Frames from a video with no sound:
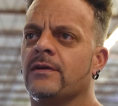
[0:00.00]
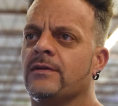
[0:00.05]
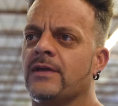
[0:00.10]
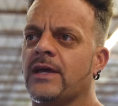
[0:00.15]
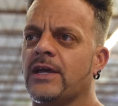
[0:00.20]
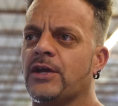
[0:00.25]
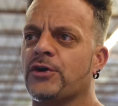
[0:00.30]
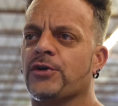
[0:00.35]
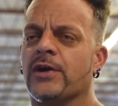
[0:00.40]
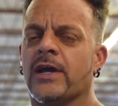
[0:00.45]

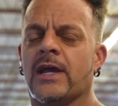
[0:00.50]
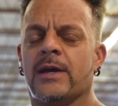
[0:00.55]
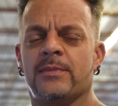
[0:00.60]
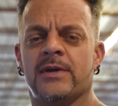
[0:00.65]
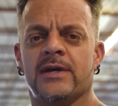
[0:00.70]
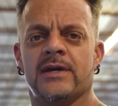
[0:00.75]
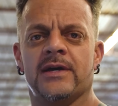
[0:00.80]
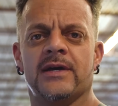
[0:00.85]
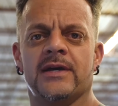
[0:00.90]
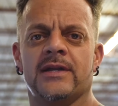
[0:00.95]
they cram
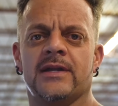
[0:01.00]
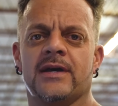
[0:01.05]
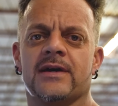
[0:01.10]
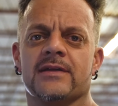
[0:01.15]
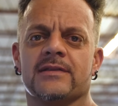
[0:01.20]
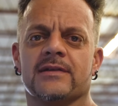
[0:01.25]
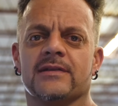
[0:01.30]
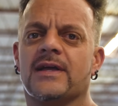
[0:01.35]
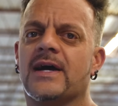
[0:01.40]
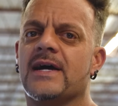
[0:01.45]
in
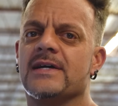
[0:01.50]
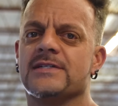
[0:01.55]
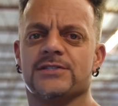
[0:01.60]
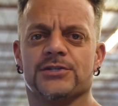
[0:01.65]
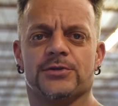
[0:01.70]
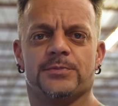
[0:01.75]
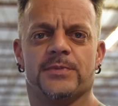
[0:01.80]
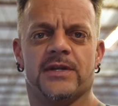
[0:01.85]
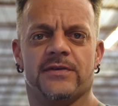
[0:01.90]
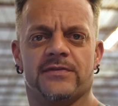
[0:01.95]
the last
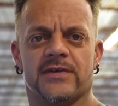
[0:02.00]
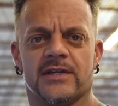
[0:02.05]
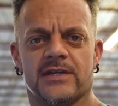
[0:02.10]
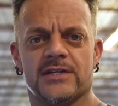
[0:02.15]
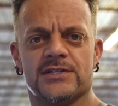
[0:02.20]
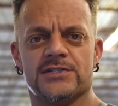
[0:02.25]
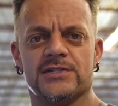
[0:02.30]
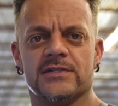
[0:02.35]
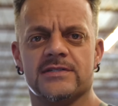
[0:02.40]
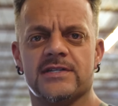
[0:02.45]
little bit of
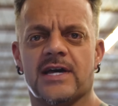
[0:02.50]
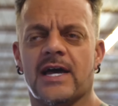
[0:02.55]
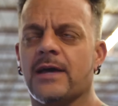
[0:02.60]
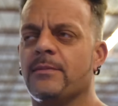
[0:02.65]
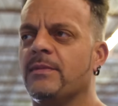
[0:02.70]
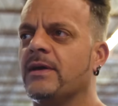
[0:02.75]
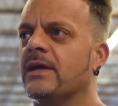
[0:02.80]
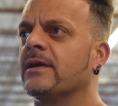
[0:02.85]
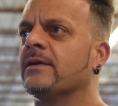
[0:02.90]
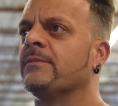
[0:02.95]
ignition
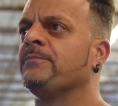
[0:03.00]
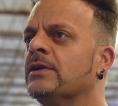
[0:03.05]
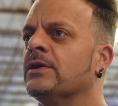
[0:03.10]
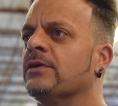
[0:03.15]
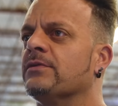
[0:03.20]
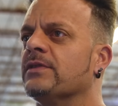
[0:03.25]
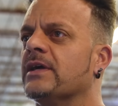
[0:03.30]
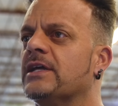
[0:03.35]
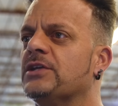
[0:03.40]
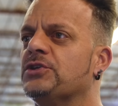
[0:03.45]
timing,
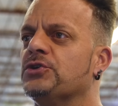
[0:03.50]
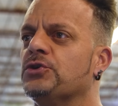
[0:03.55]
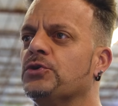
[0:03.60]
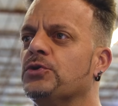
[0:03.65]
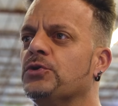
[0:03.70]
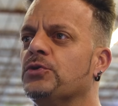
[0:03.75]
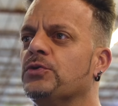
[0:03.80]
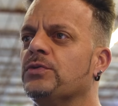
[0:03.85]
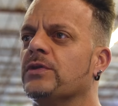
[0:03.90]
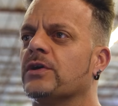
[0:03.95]
they
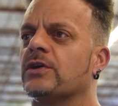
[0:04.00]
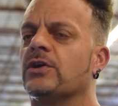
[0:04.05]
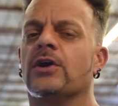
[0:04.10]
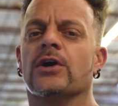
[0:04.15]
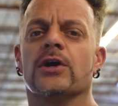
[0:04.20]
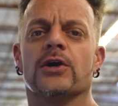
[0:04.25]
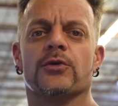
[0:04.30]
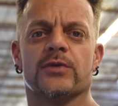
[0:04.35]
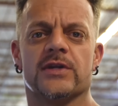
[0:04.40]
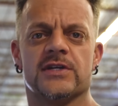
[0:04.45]
do the
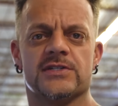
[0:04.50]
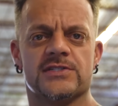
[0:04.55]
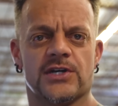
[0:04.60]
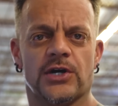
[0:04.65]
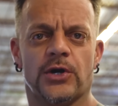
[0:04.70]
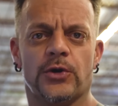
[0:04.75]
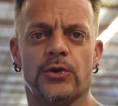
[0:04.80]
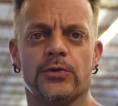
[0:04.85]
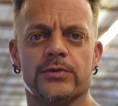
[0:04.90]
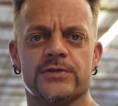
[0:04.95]
car when it's
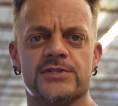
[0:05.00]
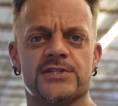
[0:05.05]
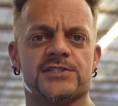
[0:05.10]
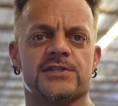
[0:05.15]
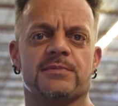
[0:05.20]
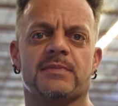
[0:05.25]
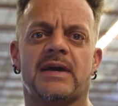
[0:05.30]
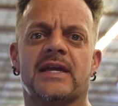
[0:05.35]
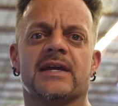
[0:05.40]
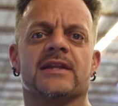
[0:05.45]
cold just
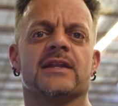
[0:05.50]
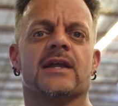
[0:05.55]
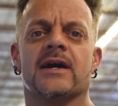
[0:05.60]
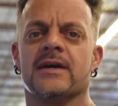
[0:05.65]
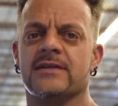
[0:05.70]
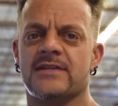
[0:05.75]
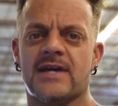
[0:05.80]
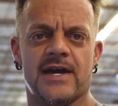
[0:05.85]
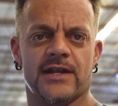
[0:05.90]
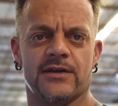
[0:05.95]
to make a
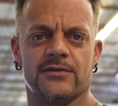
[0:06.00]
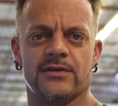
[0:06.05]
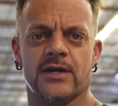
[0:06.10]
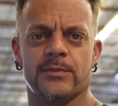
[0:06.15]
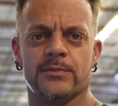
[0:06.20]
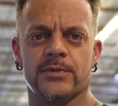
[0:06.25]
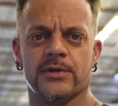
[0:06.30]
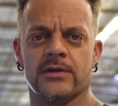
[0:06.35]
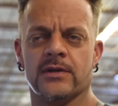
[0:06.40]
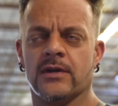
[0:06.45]
dyno
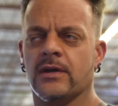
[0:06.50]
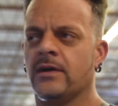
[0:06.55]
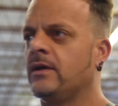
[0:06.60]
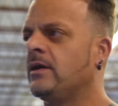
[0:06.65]
number.